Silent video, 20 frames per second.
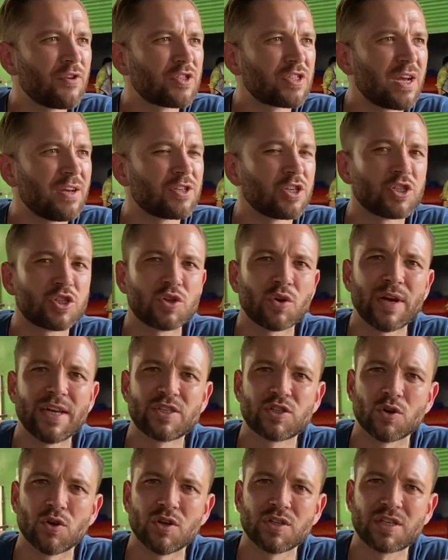types of soy
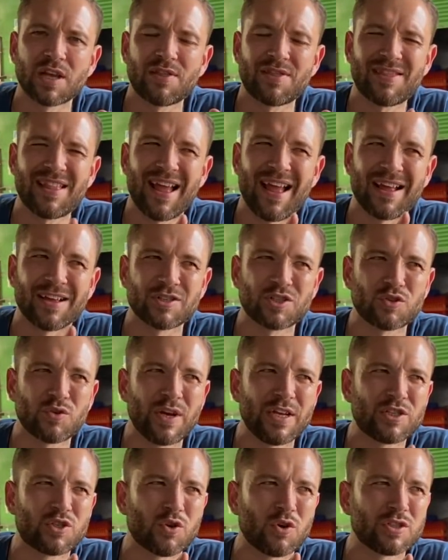sauce, I think, soy
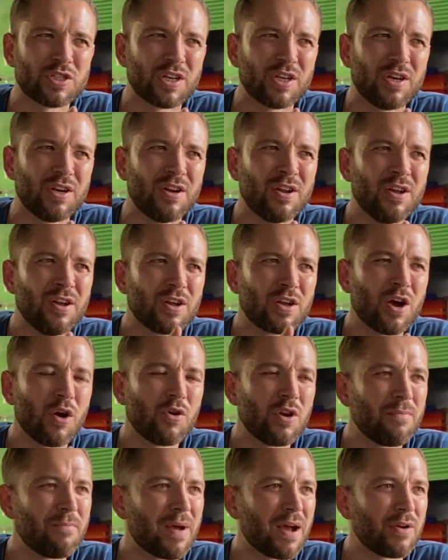sauce and
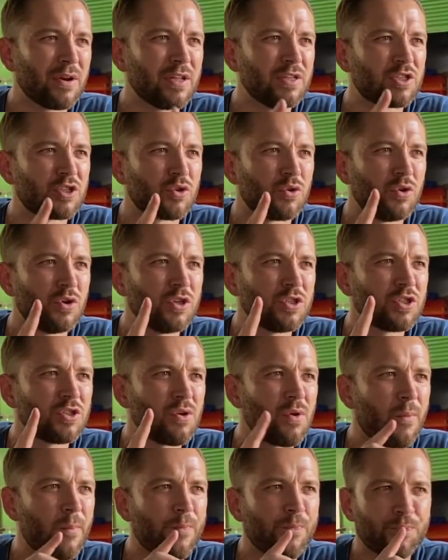Golden Mountain sauce,
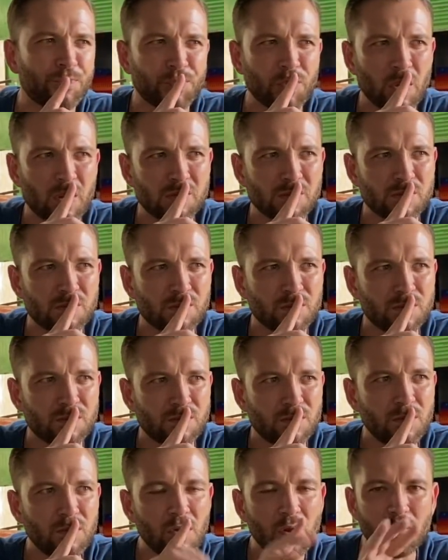
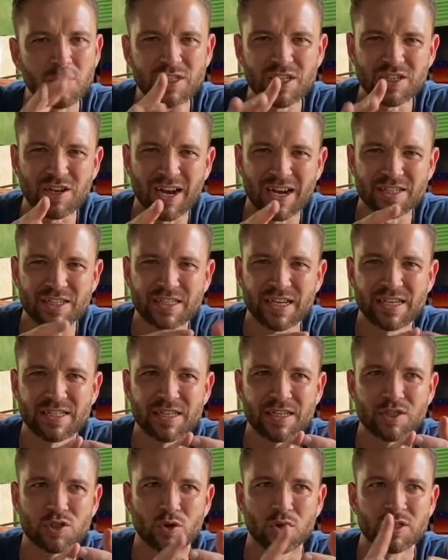which is like a
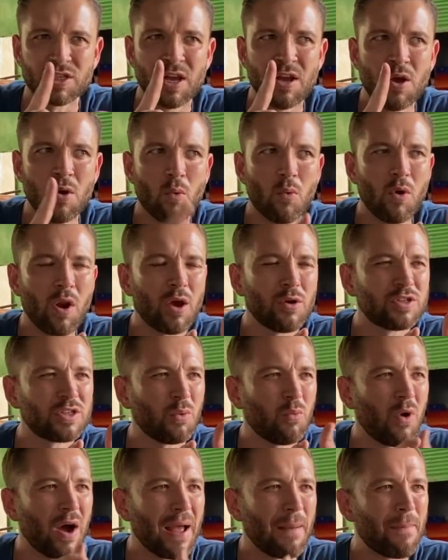seasoning sauce, loads of
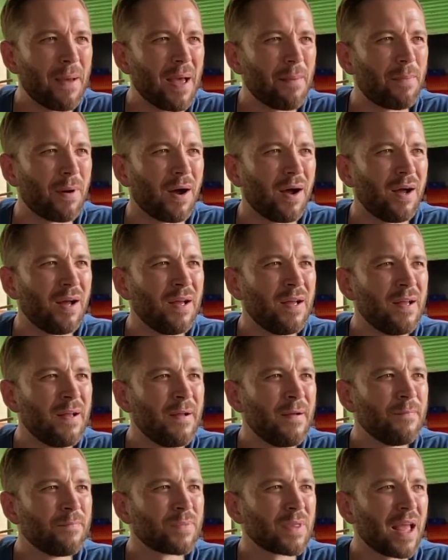white pepper,
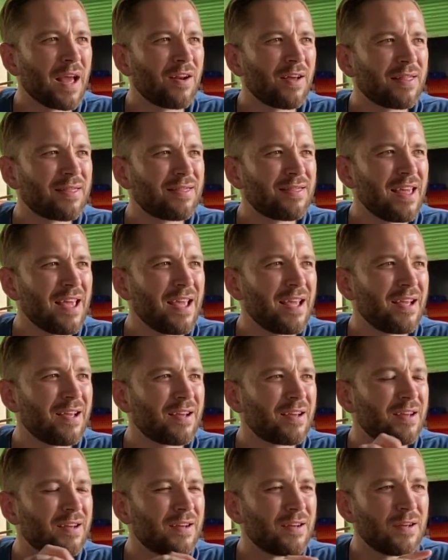and I
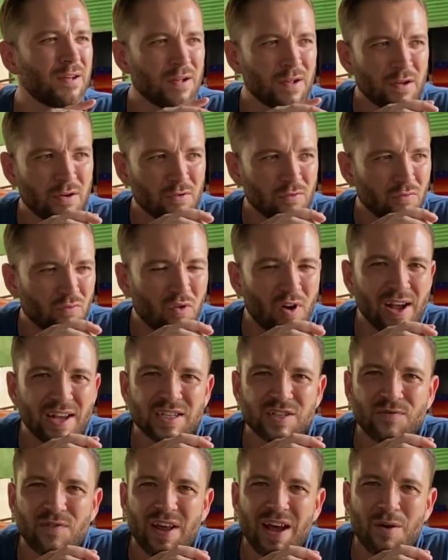think rice
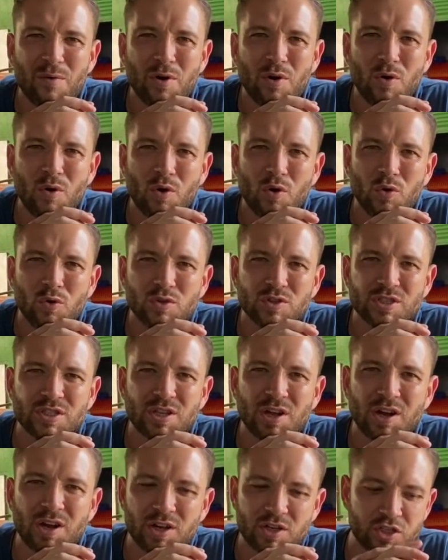flour or
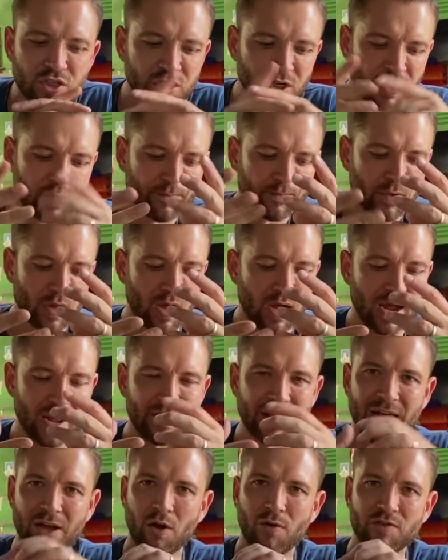cornstarch, and
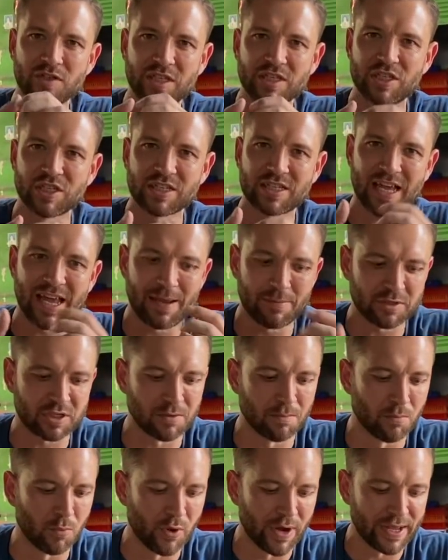that obviously just keeps them
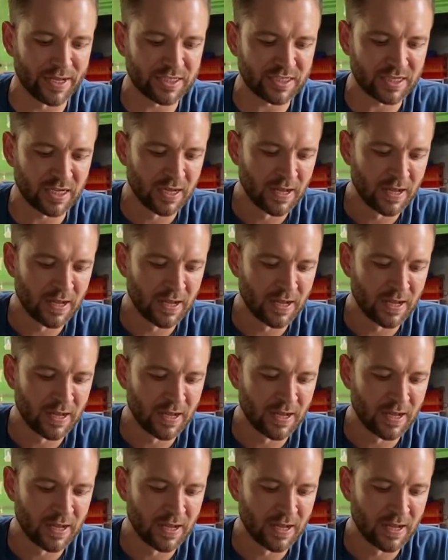moist.